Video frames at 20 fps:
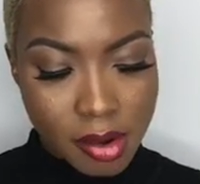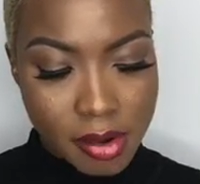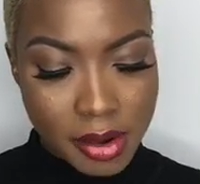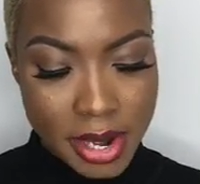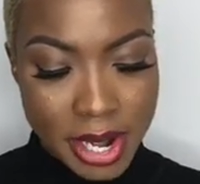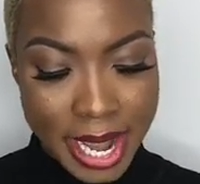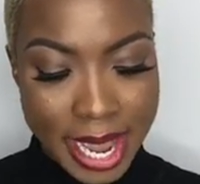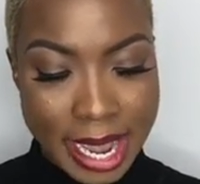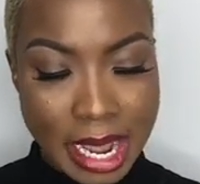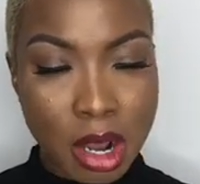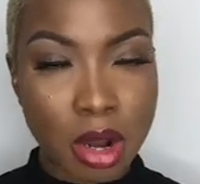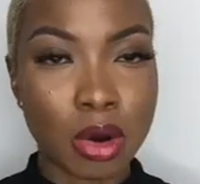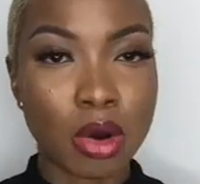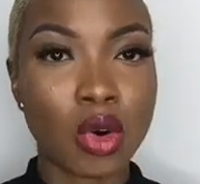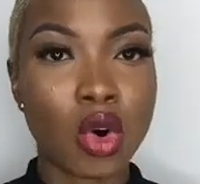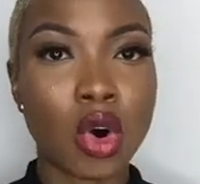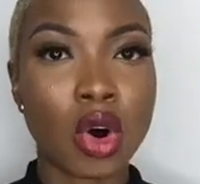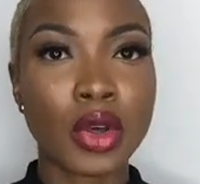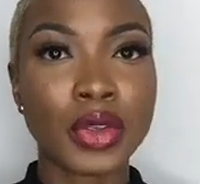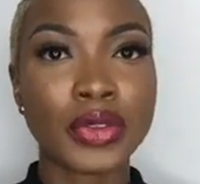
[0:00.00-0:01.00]
Now,
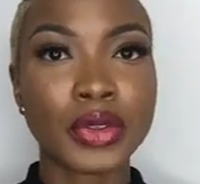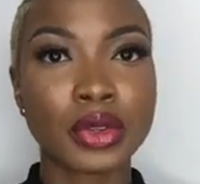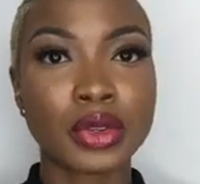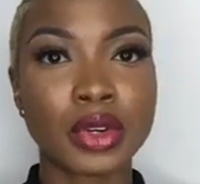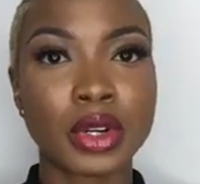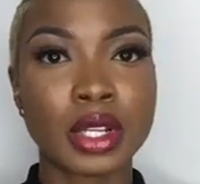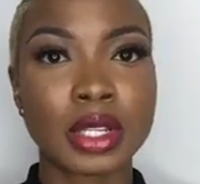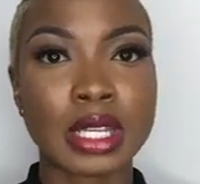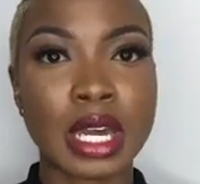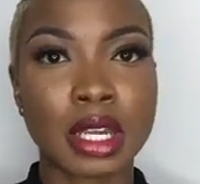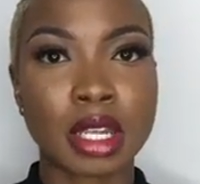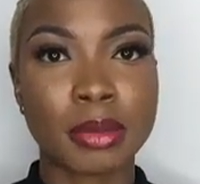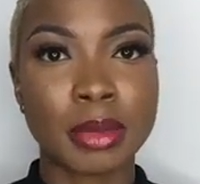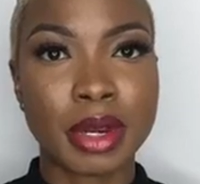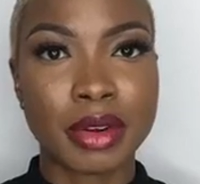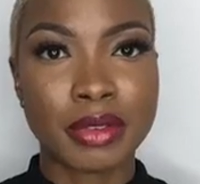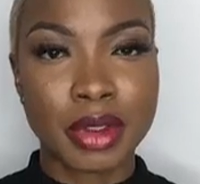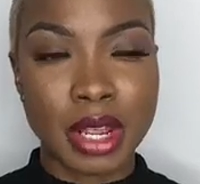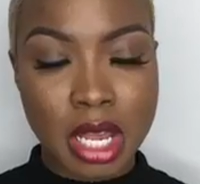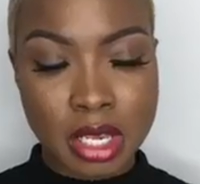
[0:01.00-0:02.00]
also during the
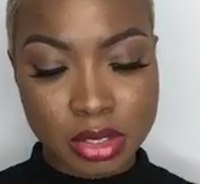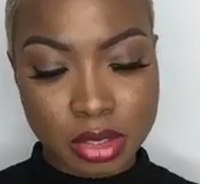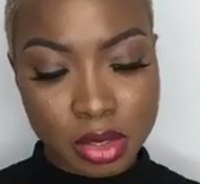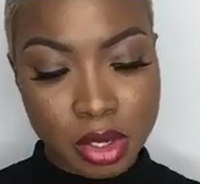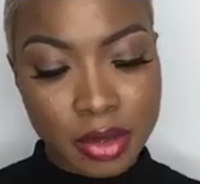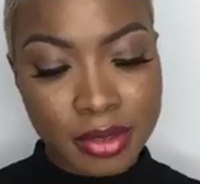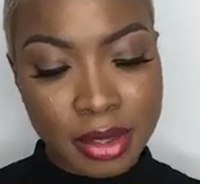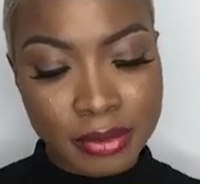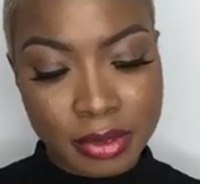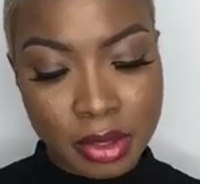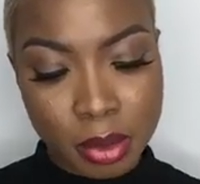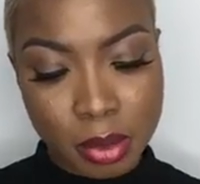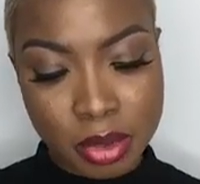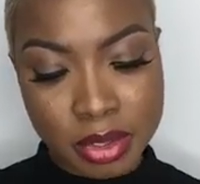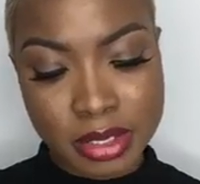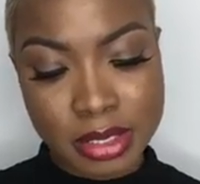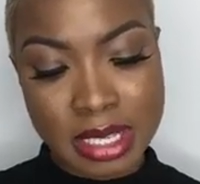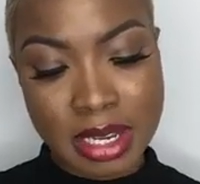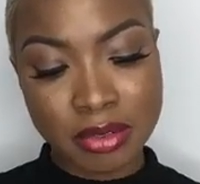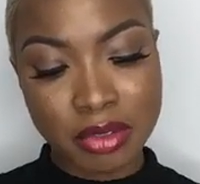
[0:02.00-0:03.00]
documentary, I saw that there were
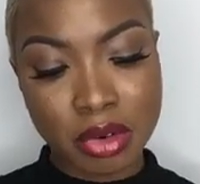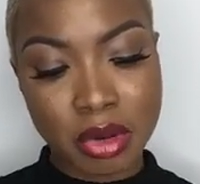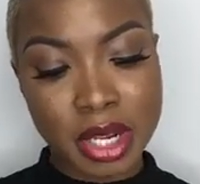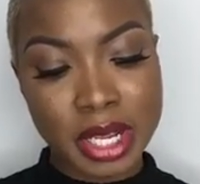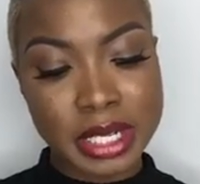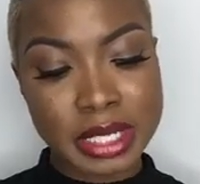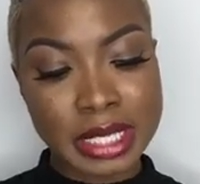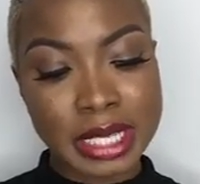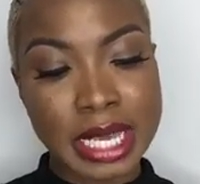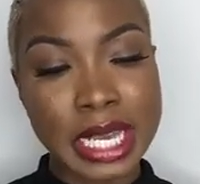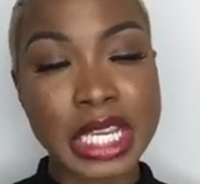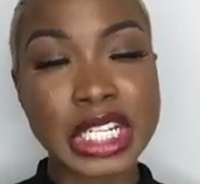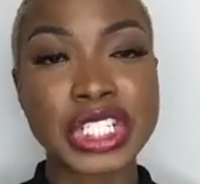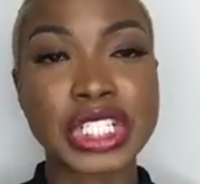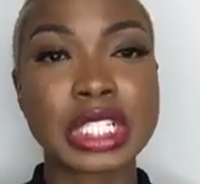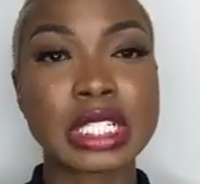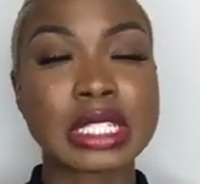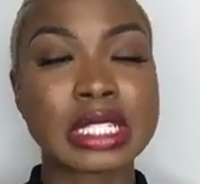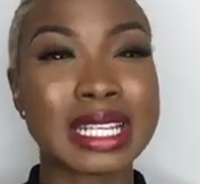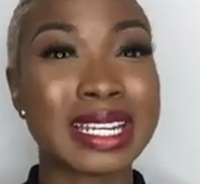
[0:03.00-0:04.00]
several
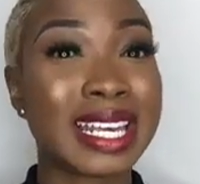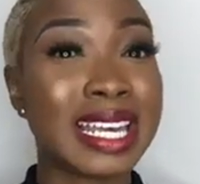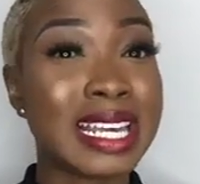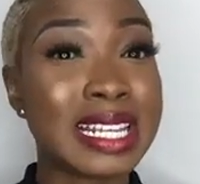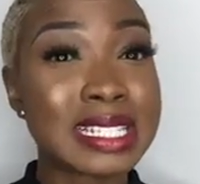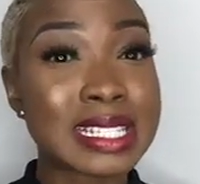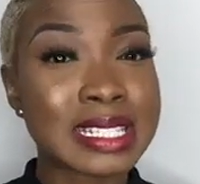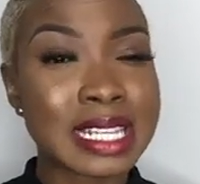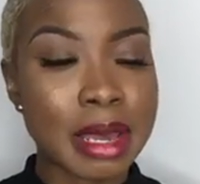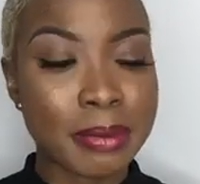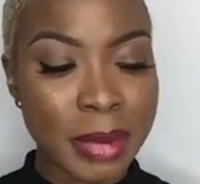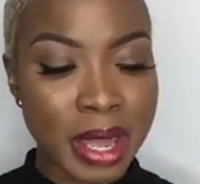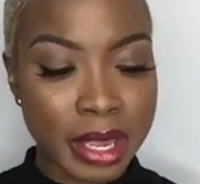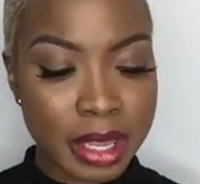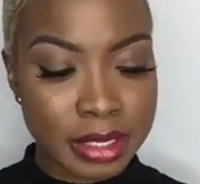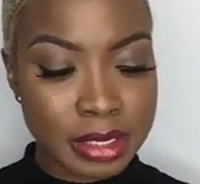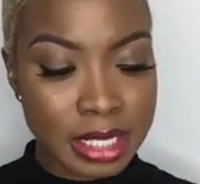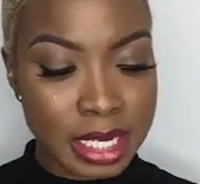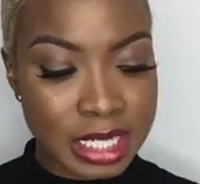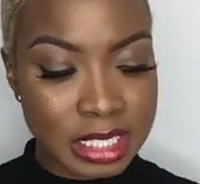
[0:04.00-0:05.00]
indications and hints that
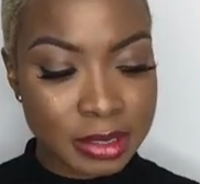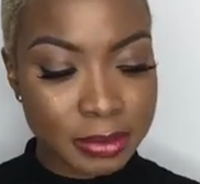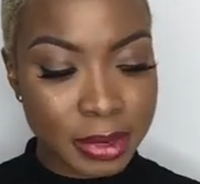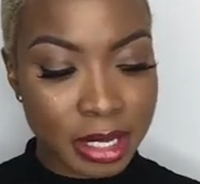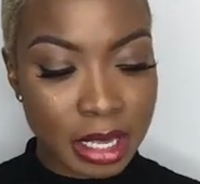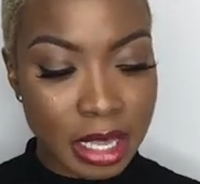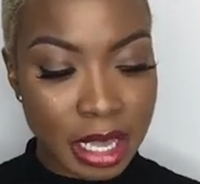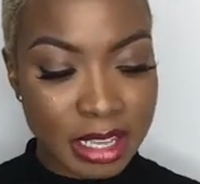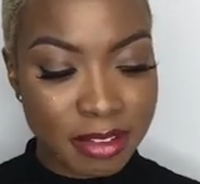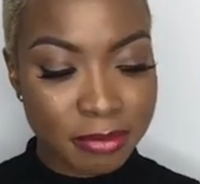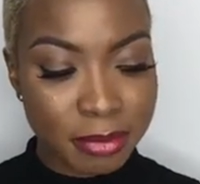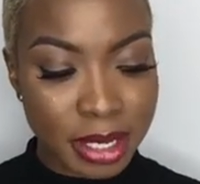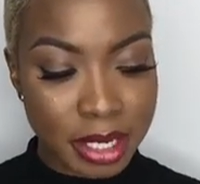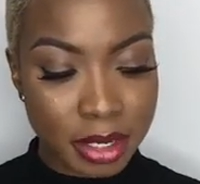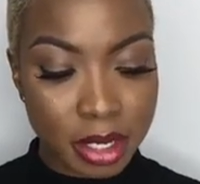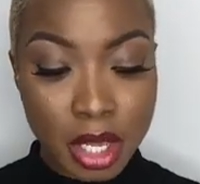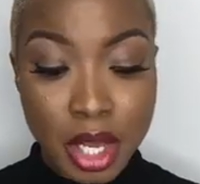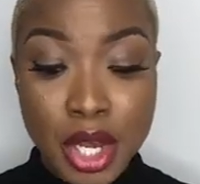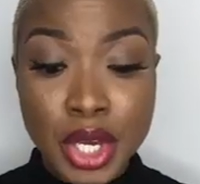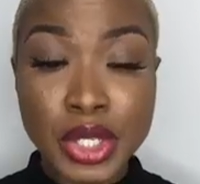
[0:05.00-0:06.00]
McIntosh may have been
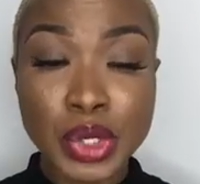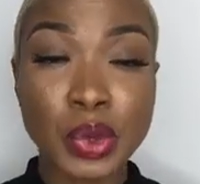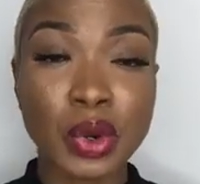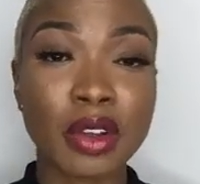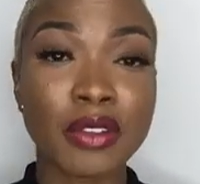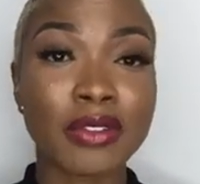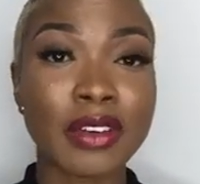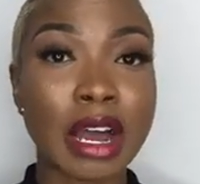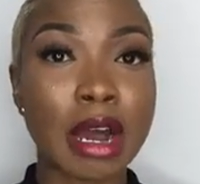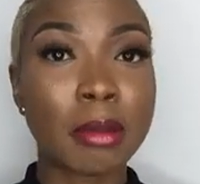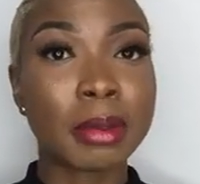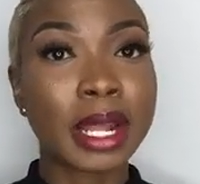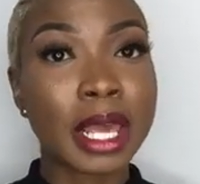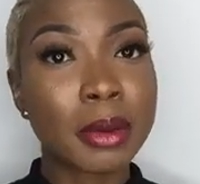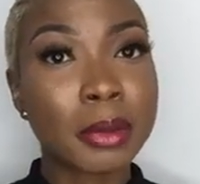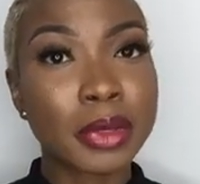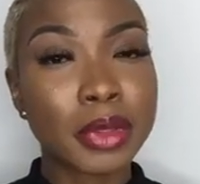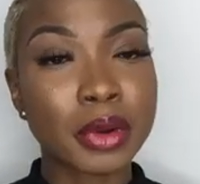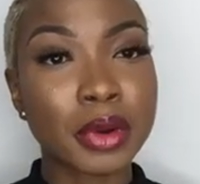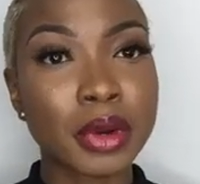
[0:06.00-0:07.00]
doing foul play
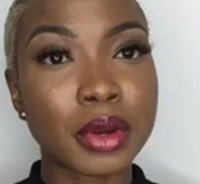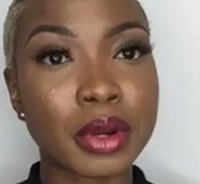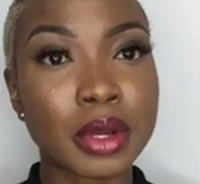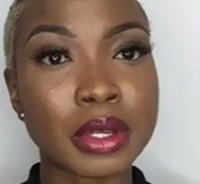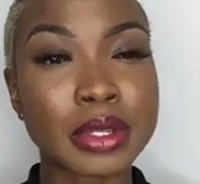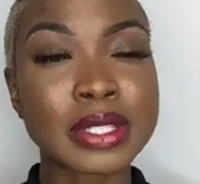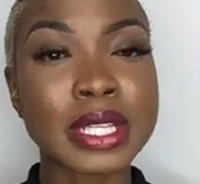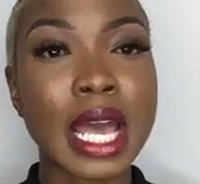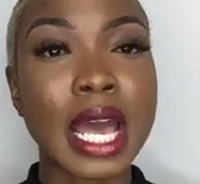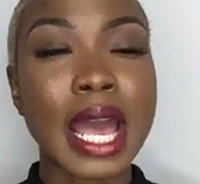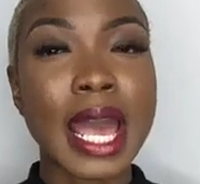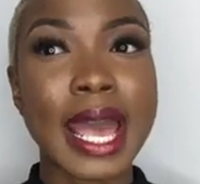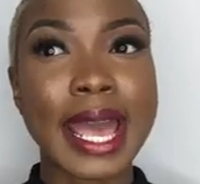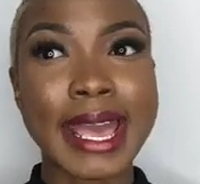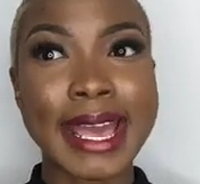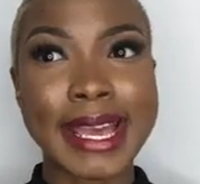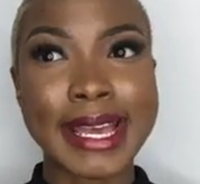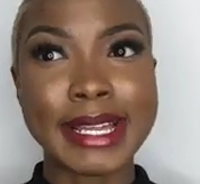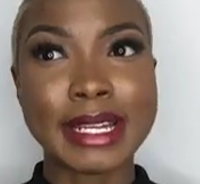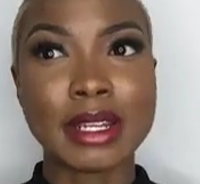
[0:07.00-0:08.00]
with the girls,
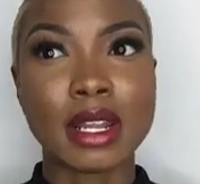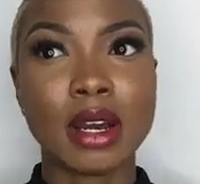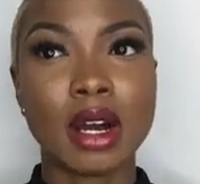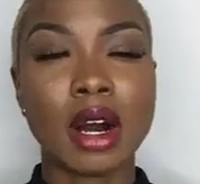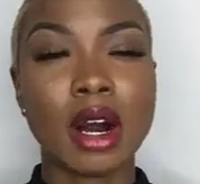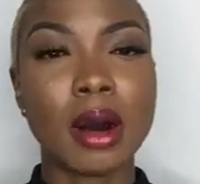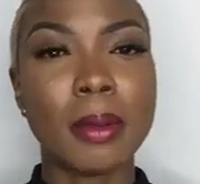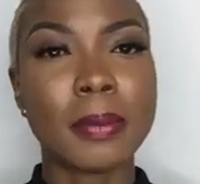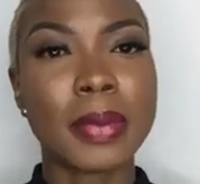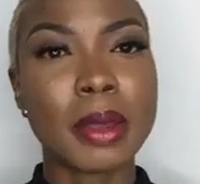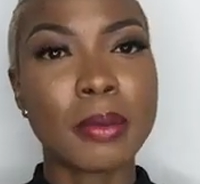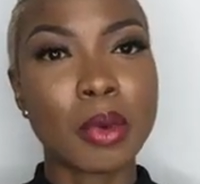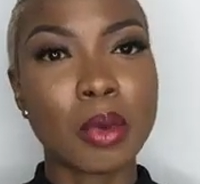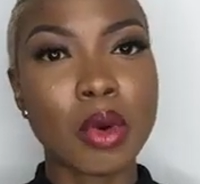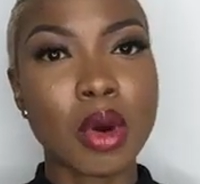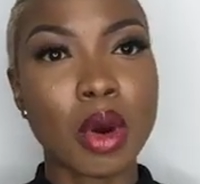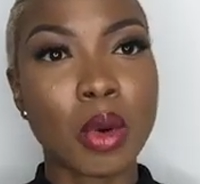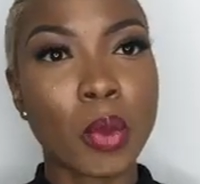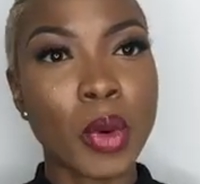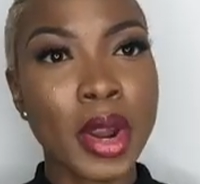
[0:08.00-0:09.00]
and people
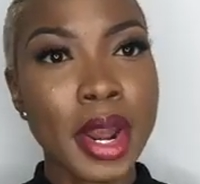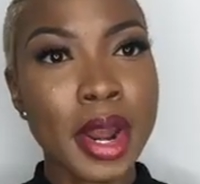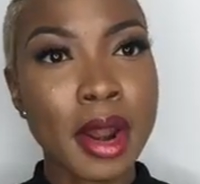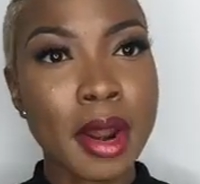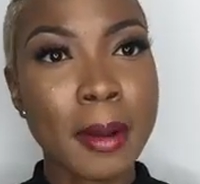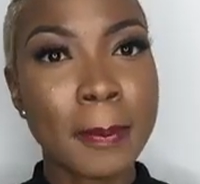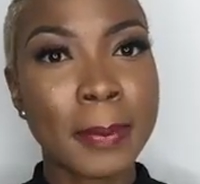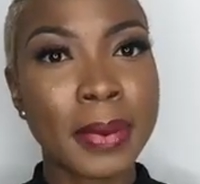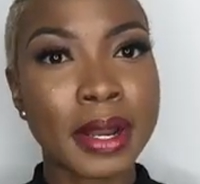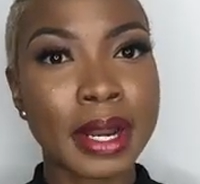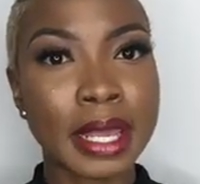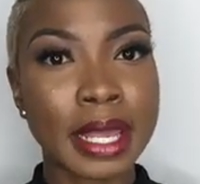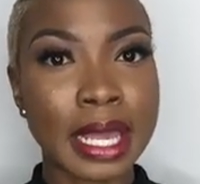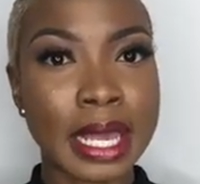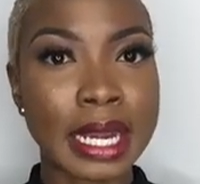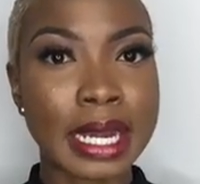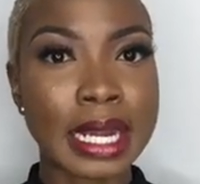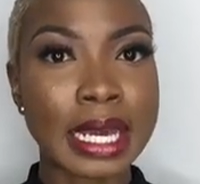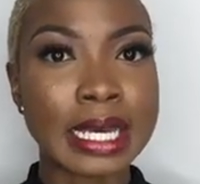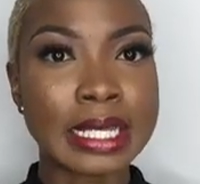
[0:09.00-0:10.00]
were aware, but
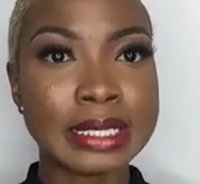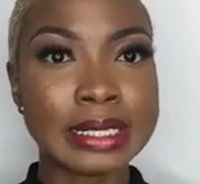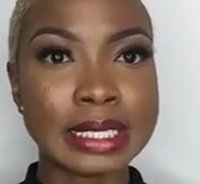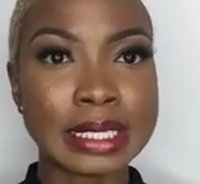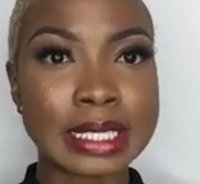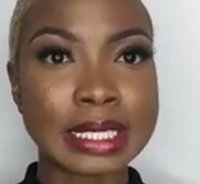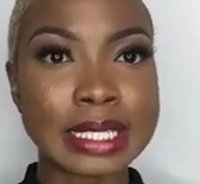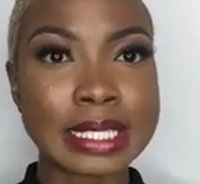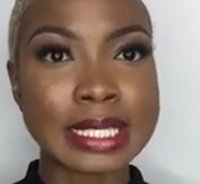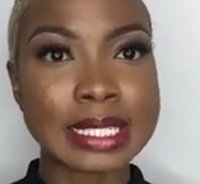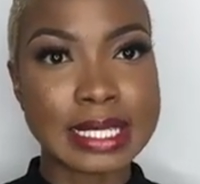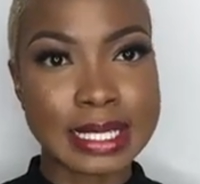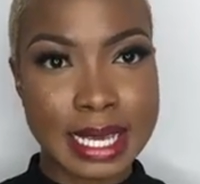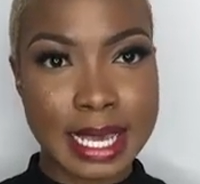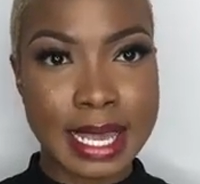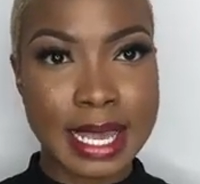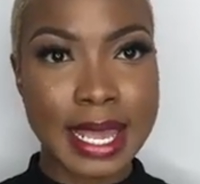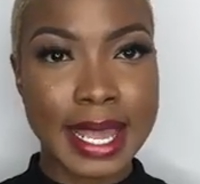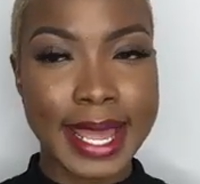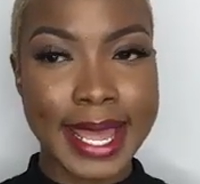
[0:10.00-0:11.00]
again, didn't
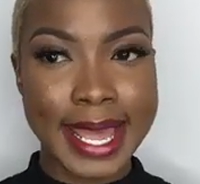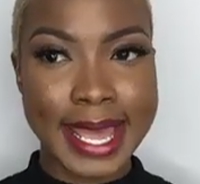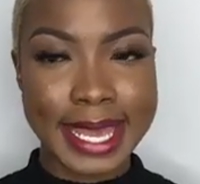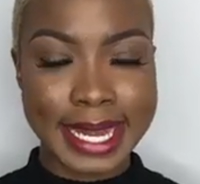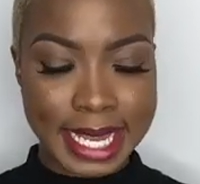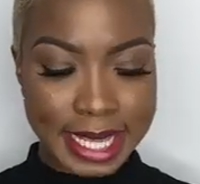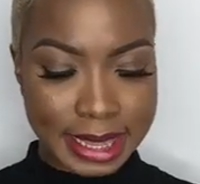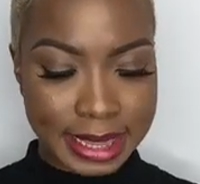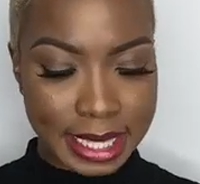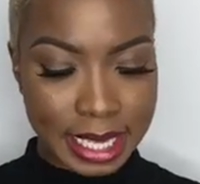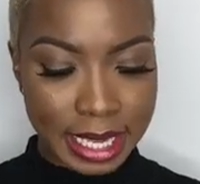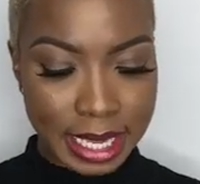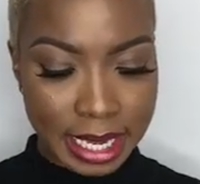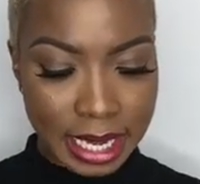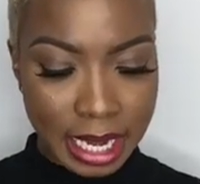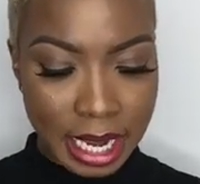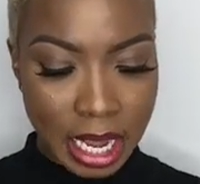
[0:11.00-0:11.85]
say anything